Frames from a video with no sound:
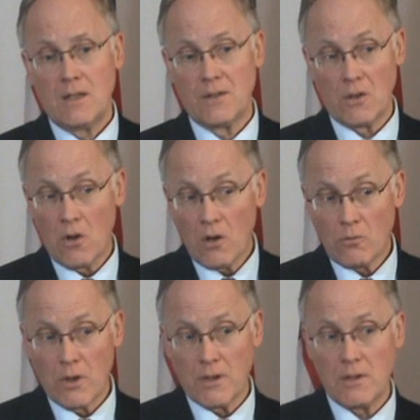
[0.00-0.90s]
in the
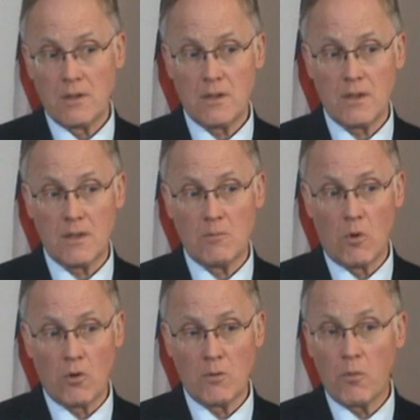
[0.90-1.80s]
long run,
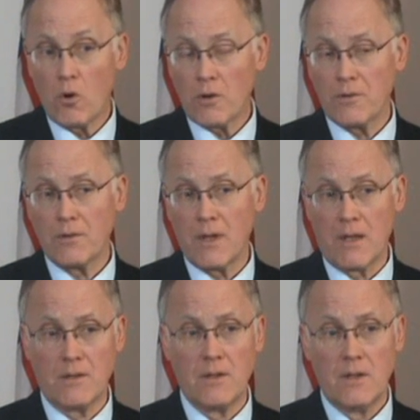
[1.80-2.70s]
more important
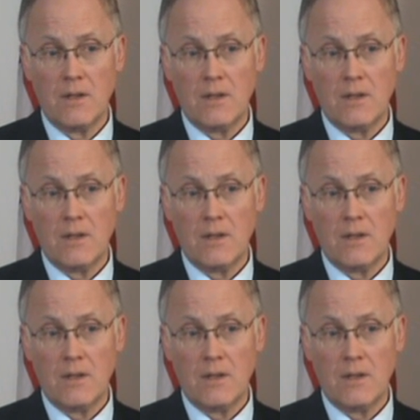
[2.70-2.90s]
than